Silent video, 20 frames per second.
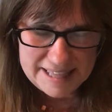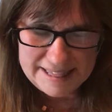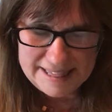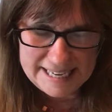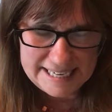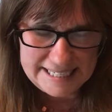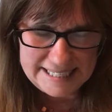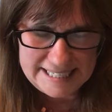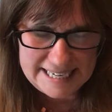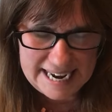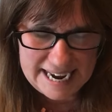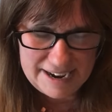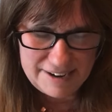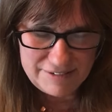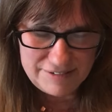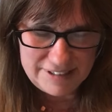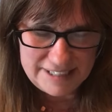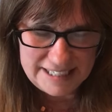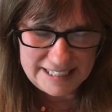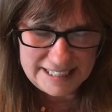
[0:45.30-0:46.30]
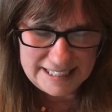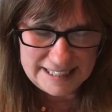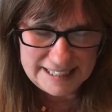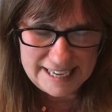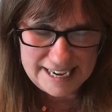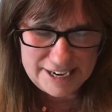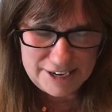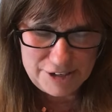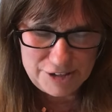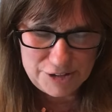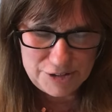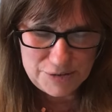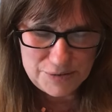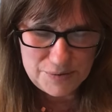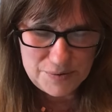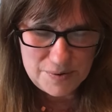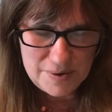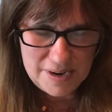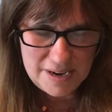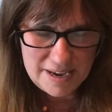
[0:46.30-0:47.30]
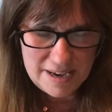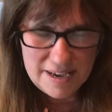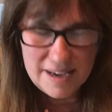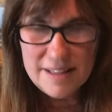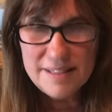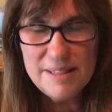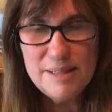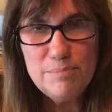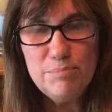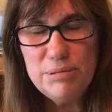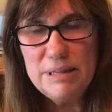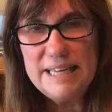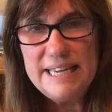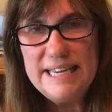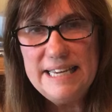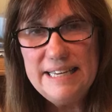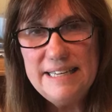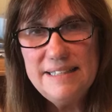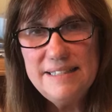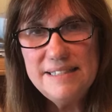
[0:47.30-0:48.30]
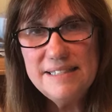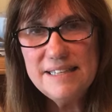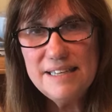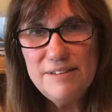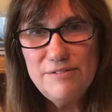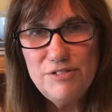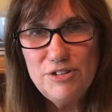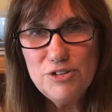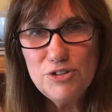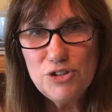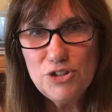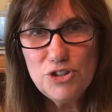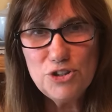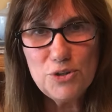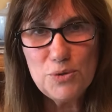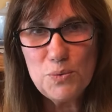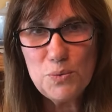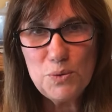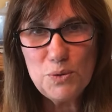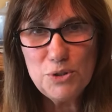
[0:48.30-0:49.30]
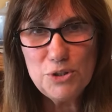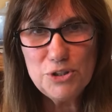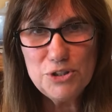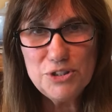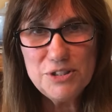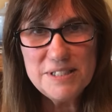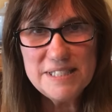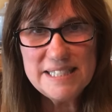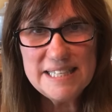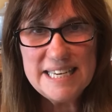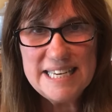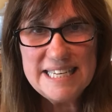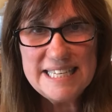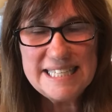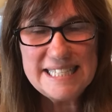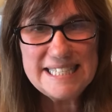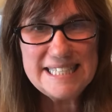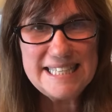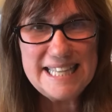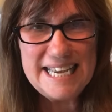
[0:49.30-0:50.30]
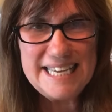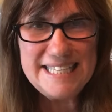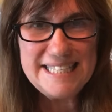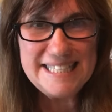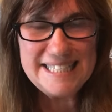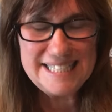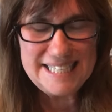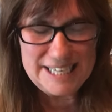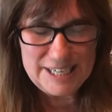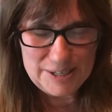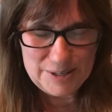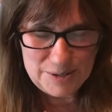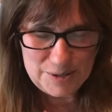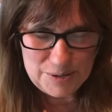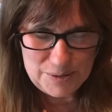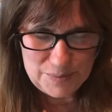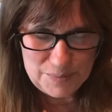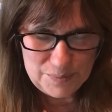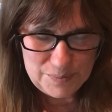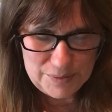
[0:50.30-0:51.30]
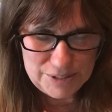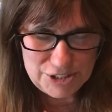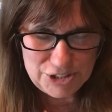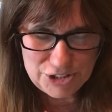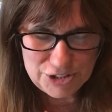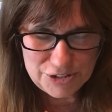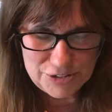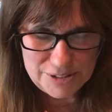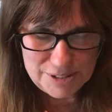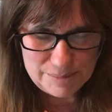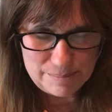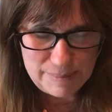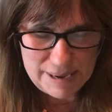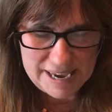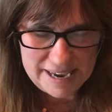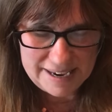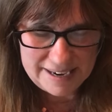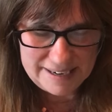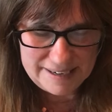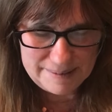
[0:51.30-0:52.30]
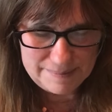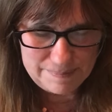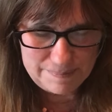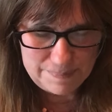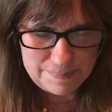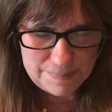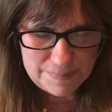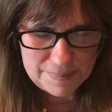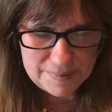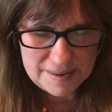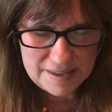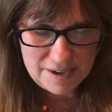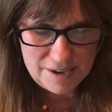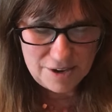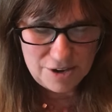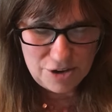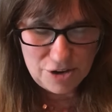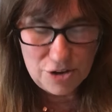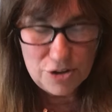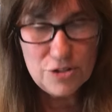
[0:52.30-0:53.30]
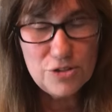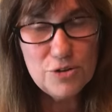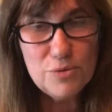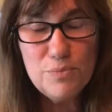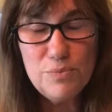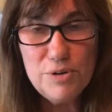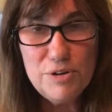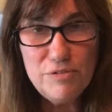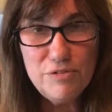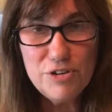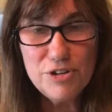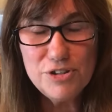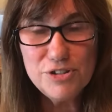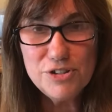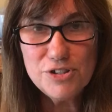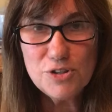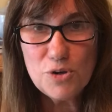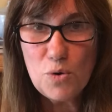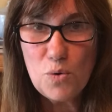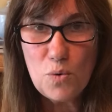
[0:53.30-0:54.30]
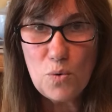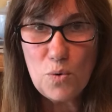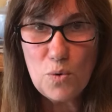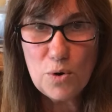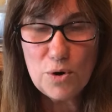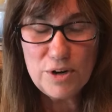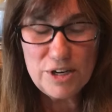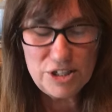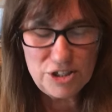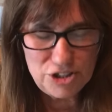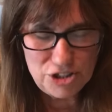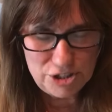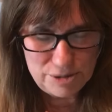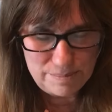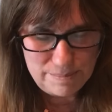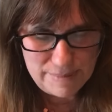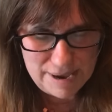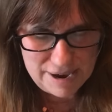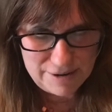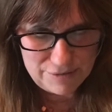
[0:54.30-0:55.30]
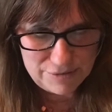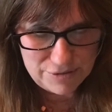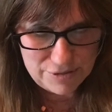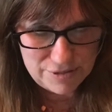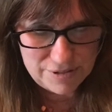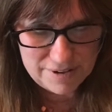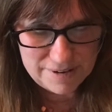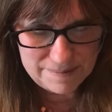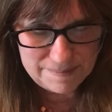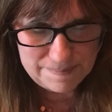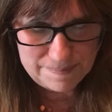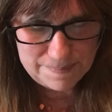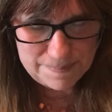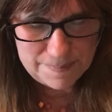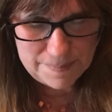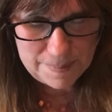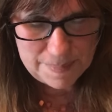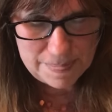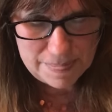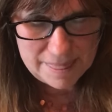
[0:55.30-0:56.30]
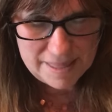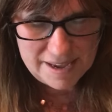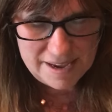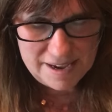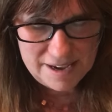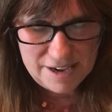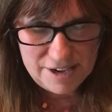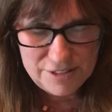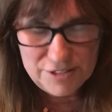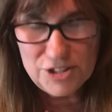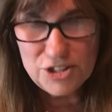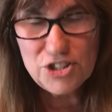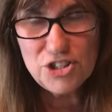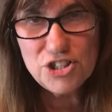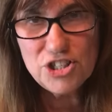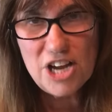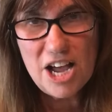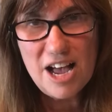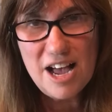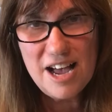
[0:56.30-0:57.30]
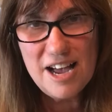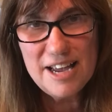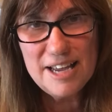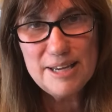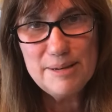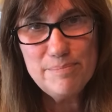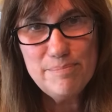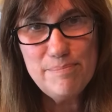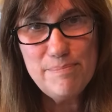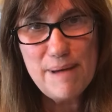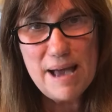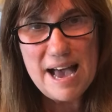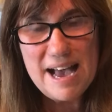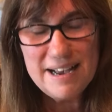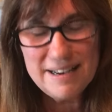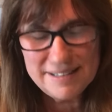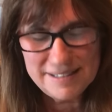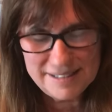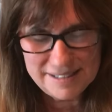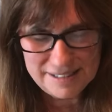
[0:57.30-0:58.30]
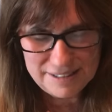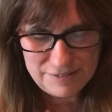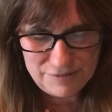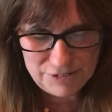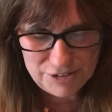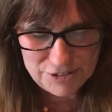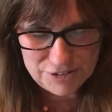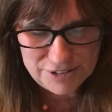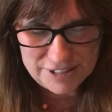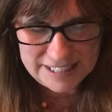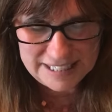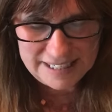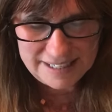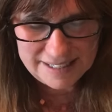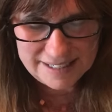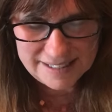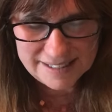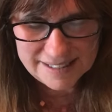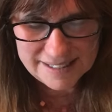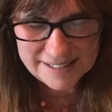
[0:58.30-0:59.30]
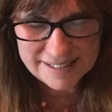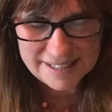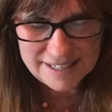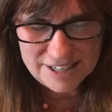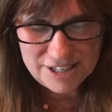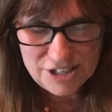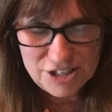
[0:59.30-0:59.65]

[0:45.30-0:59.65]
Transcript: Then down he lay you, the blades of your shoulders slicing Richard's Bay, the river's orange mouth the shy backs of your knees,